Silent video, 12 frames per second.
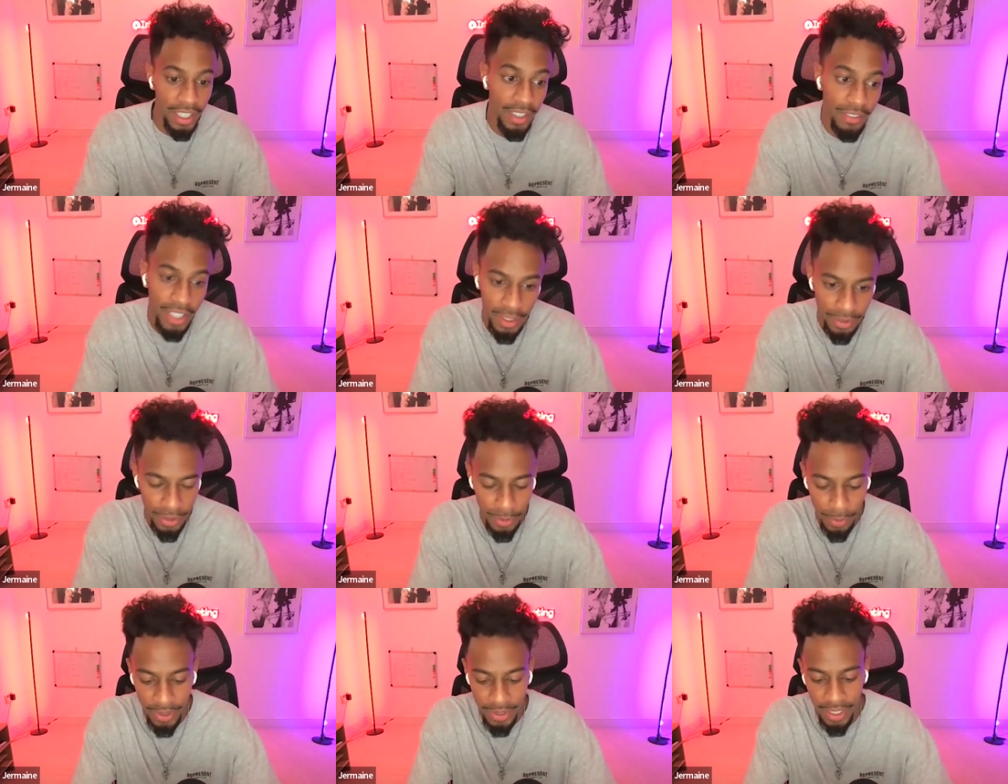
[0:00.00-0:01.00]
even outside the
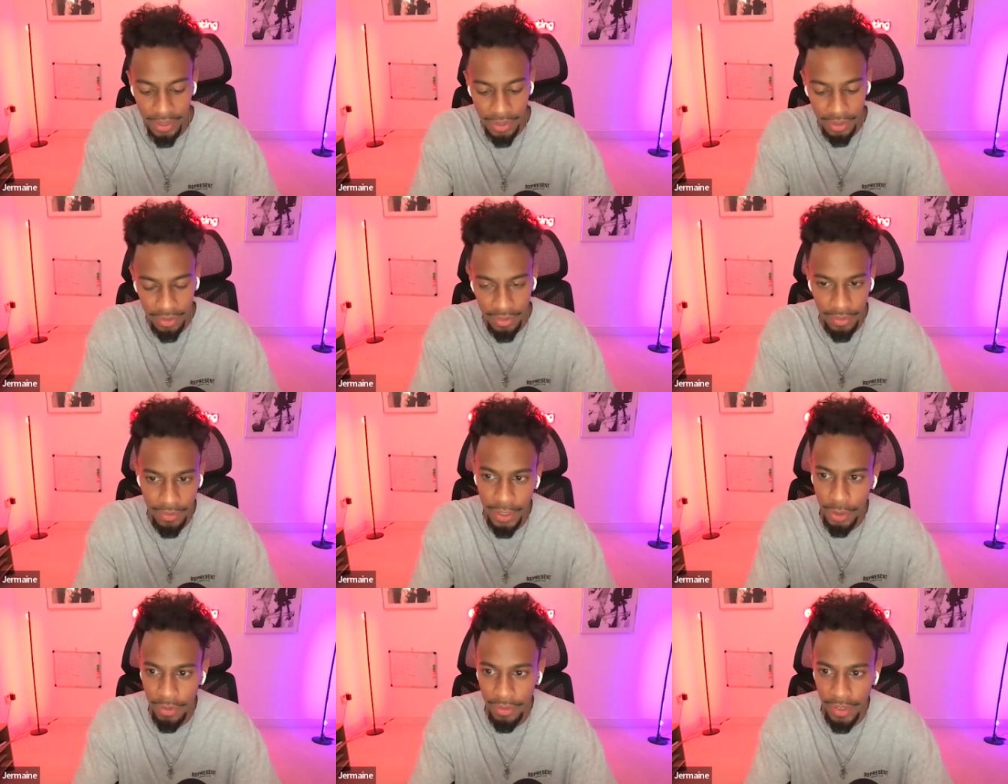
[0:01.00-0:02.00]
work days. Just
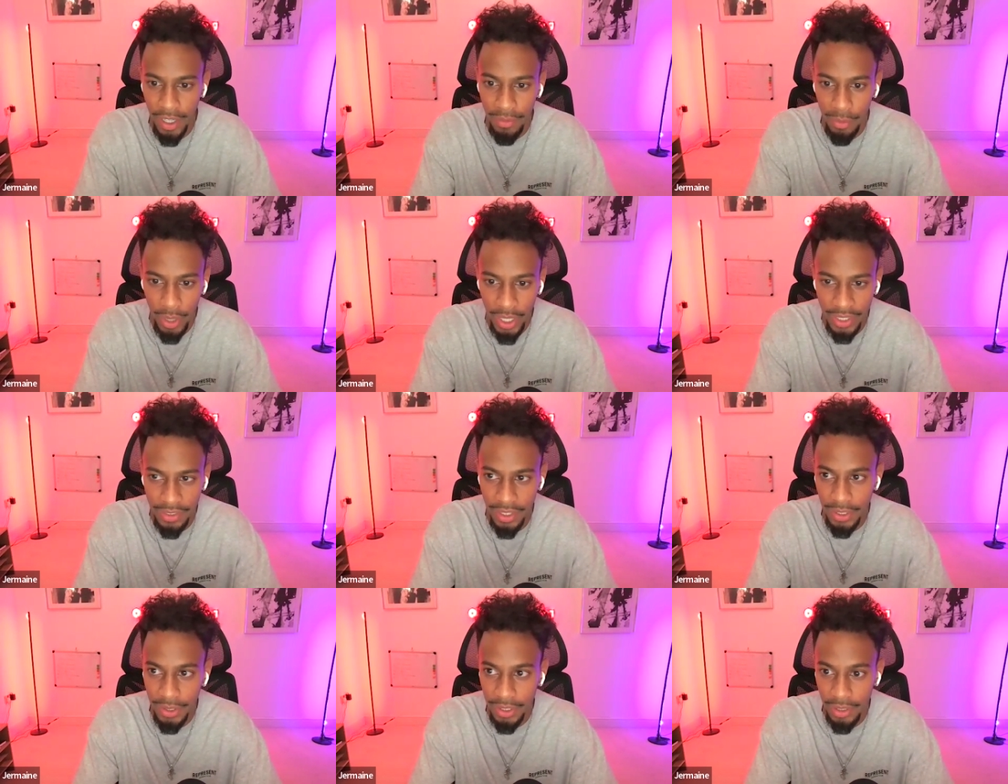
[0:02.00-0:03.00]
think of other ways
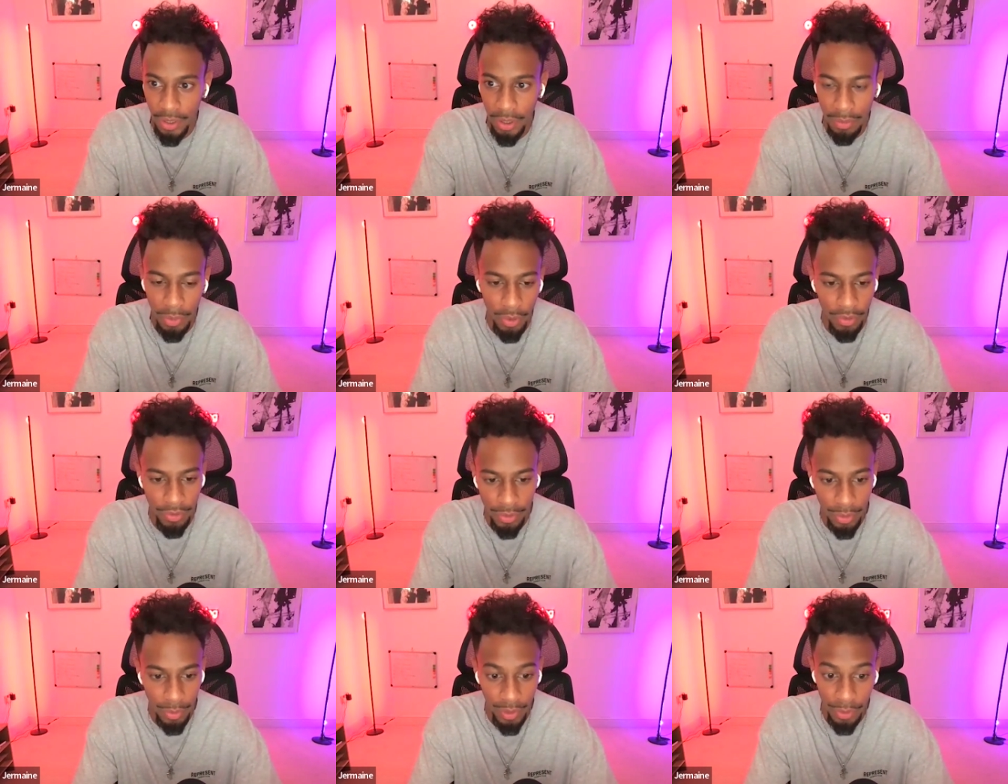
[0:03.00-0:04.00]
that you can learn more
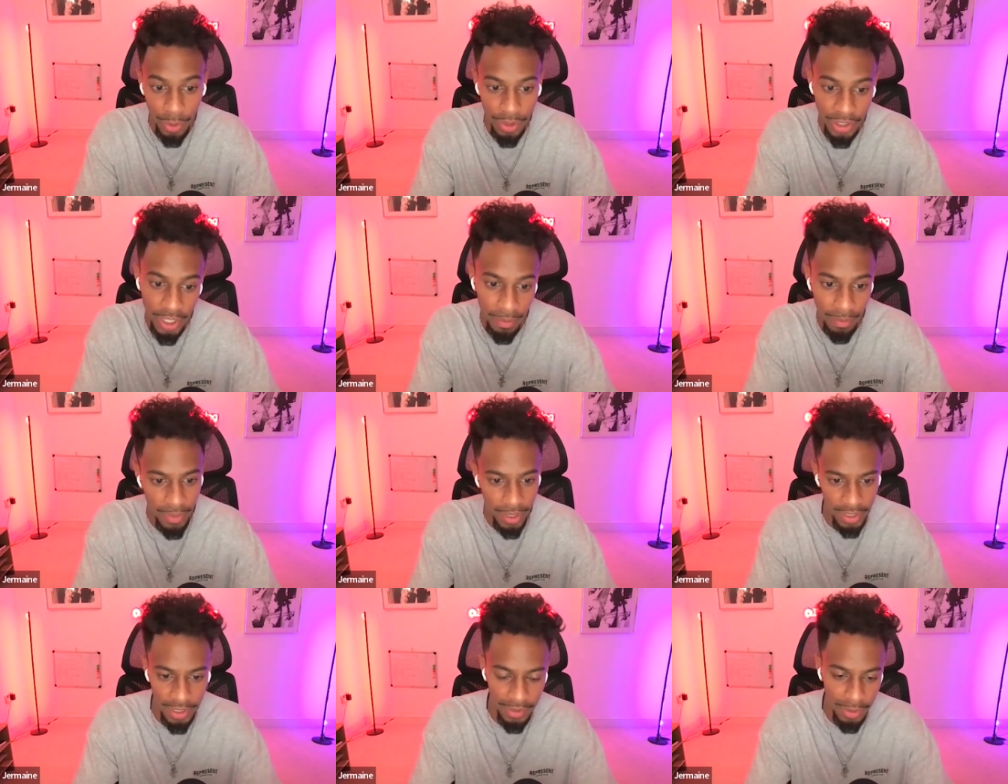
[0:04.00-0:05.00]
through, whether you're in the gym,
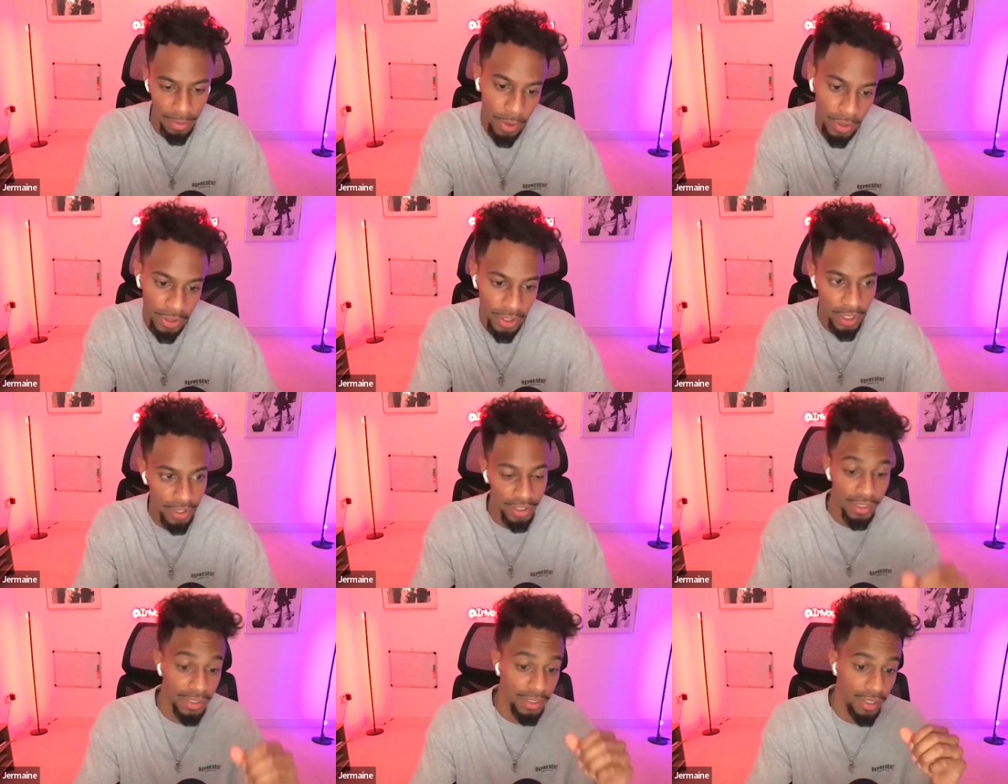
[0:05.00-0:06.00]
like listen to podcasts,
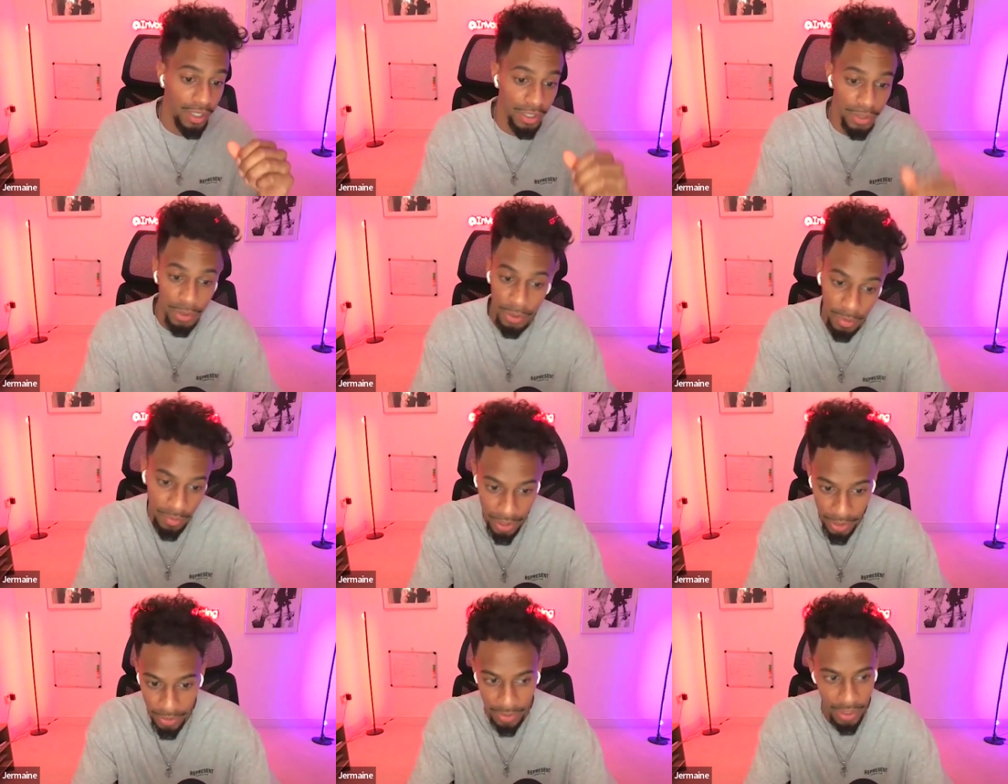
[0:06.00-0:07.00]
listen to like YouTube
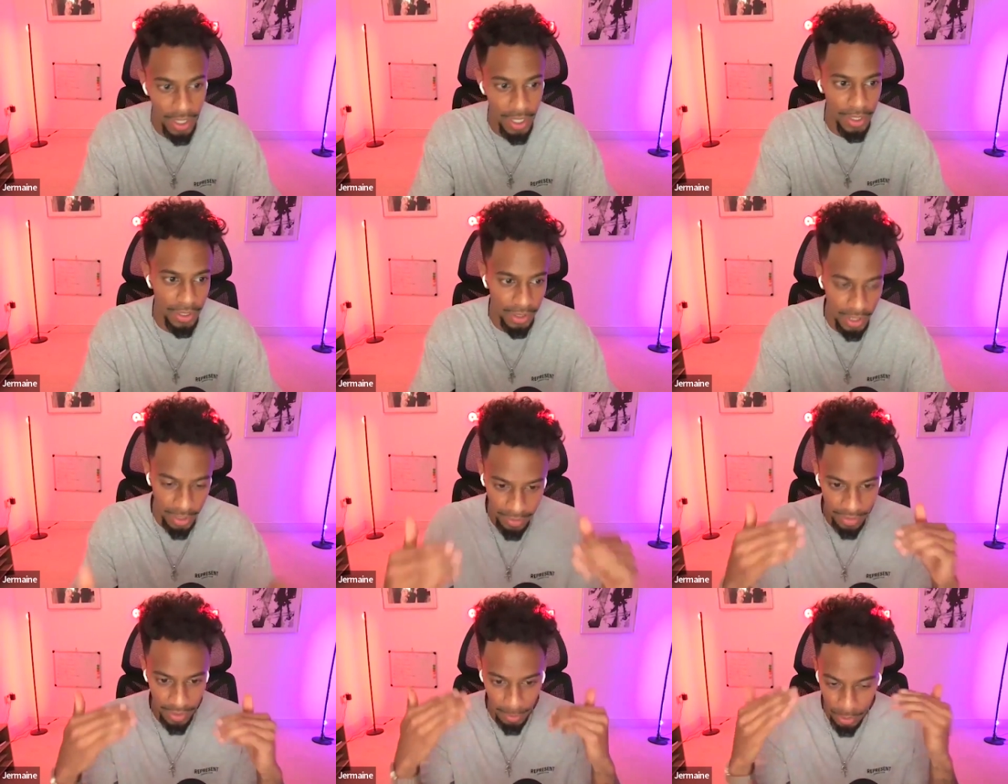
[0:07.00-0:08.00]
videos, just kind
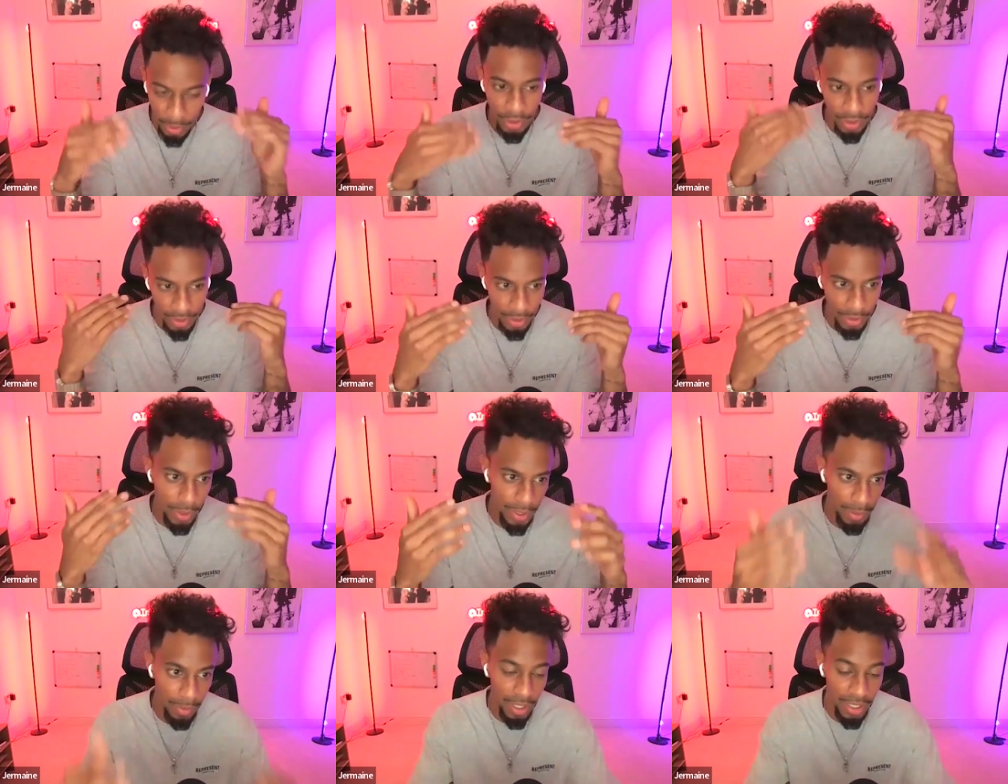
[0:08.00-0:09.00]
of subconsciously
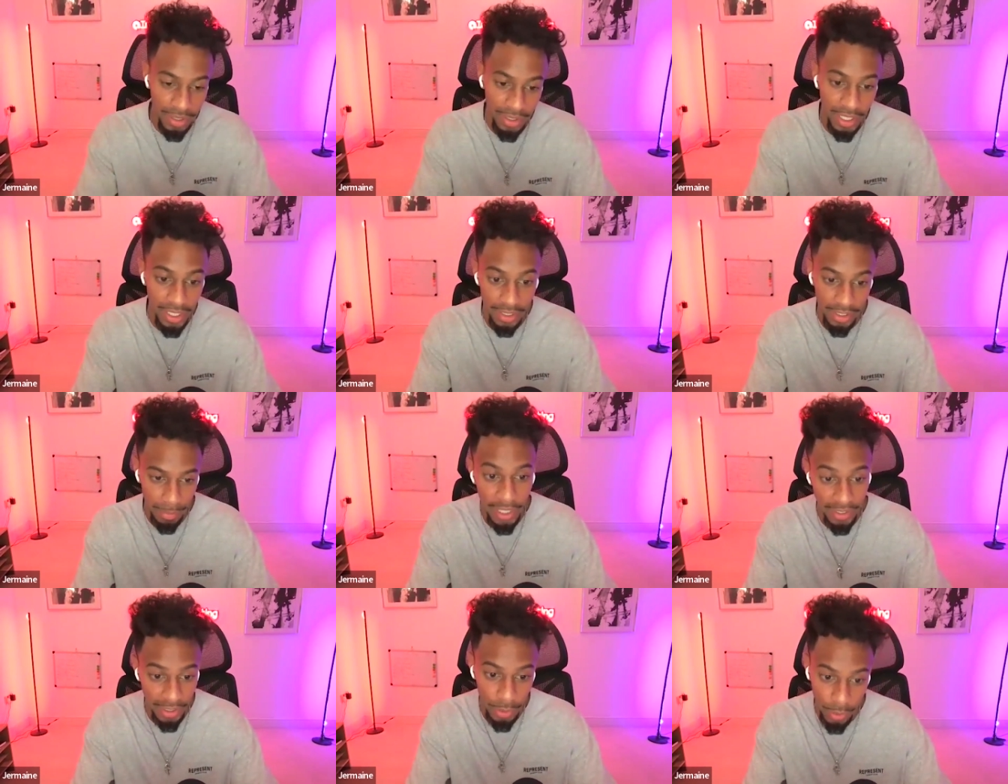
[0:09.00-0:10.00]
train your mind in the
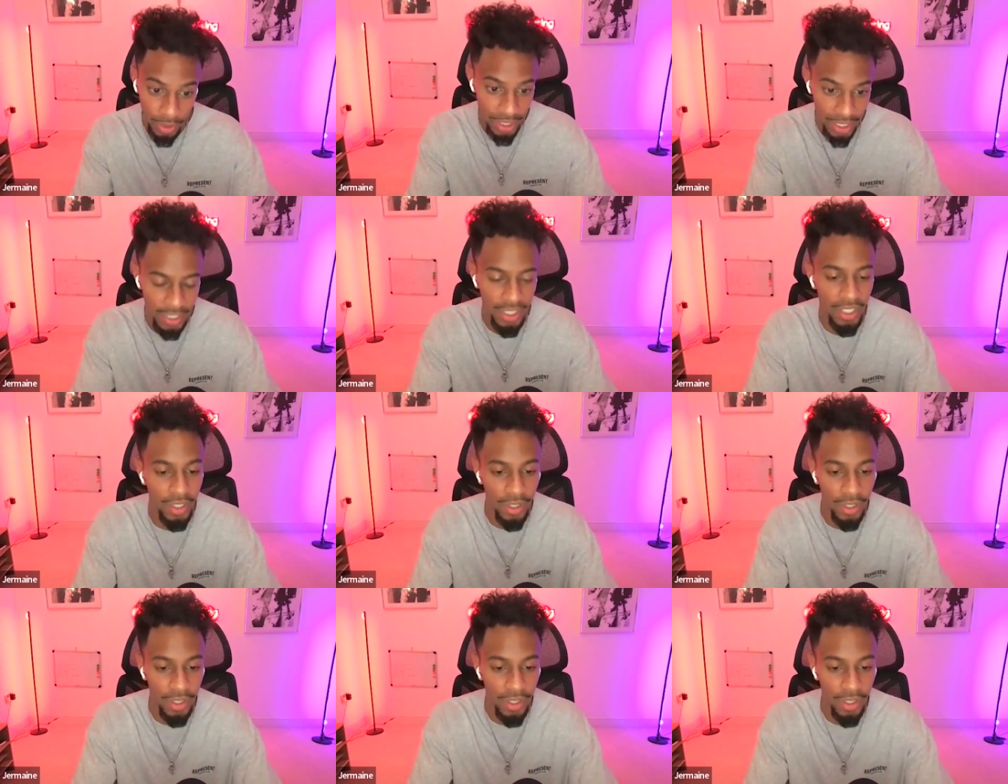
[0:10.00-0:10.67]
space that you're looking at,